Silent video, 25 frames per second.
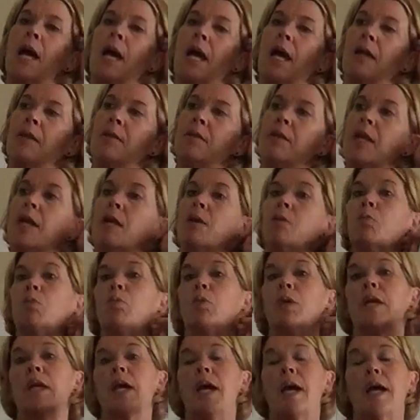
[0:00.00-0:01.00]
and then
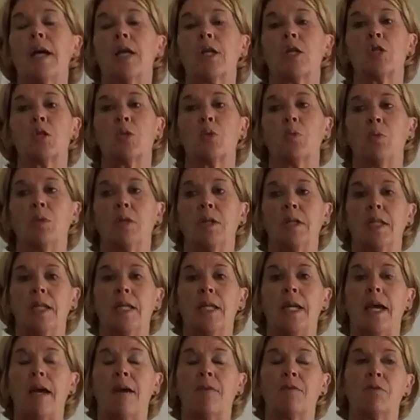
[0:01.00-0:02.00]
we
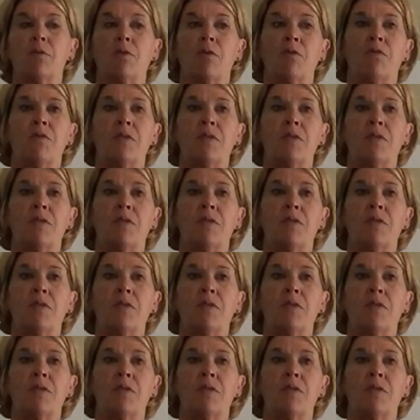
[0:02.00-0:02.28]
actually, after the